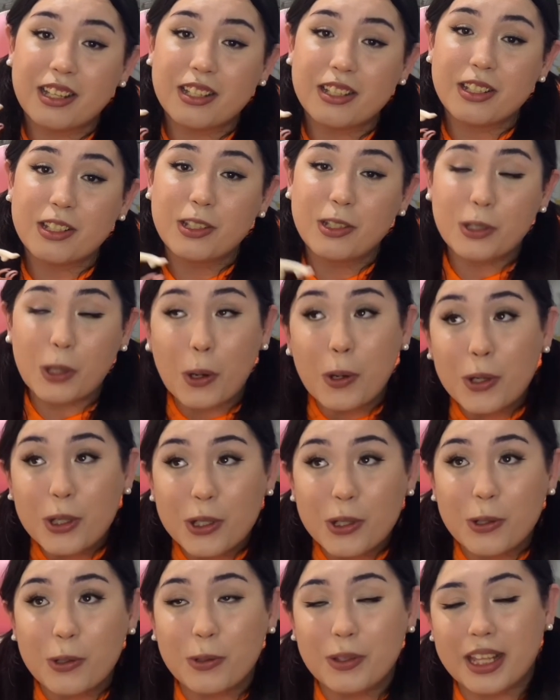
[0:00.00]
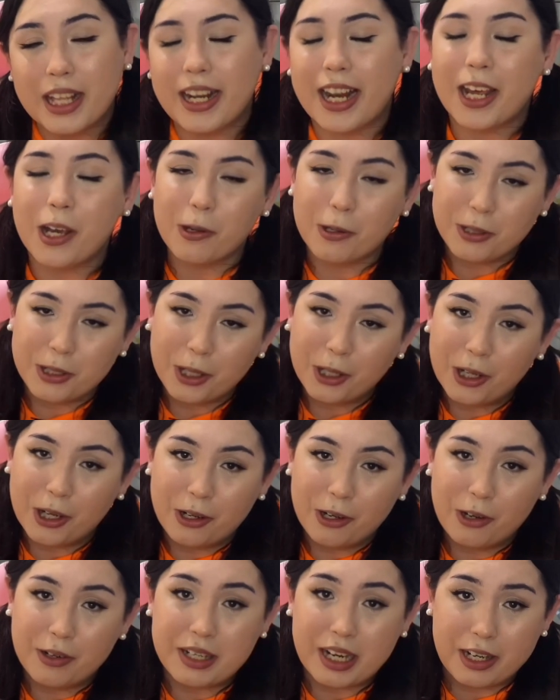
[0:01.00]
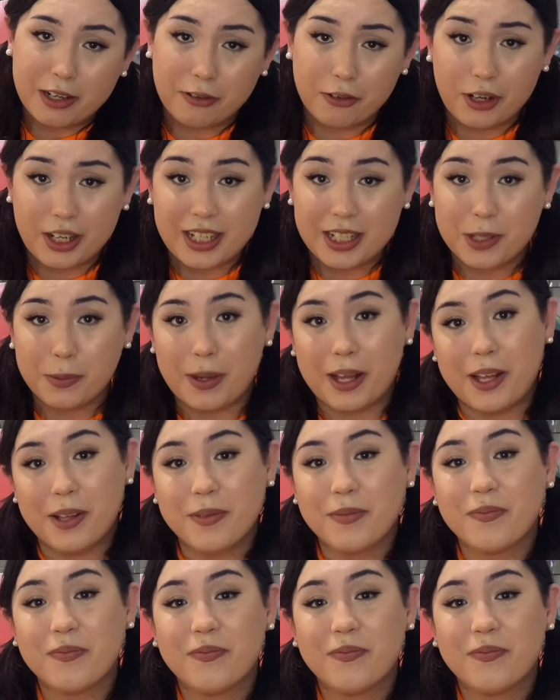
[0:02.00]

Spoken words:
so cute that I also got her Nendoroid as well.